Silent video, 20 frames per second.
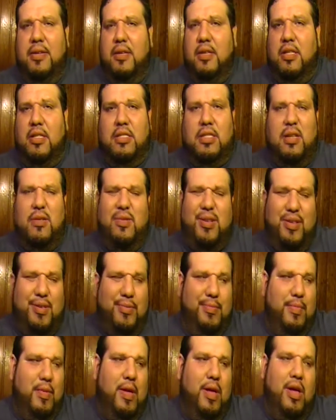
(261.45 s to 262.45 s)
I was like,
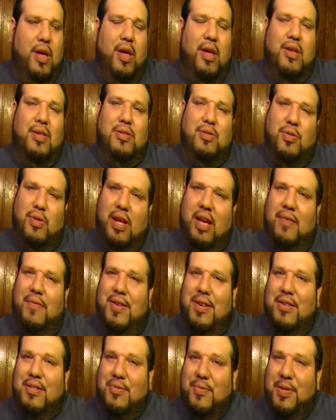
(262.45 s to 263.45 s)
well, 2.5
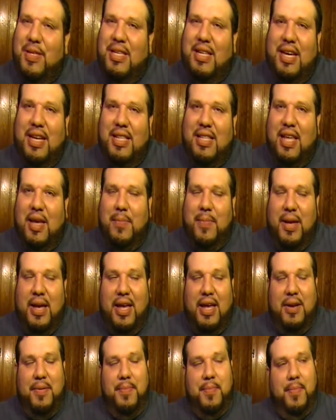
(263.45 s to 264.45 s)
years really ain't that
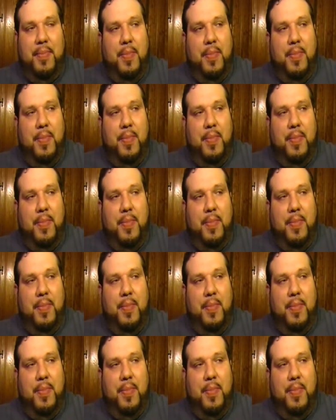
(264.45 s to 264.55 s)
bad.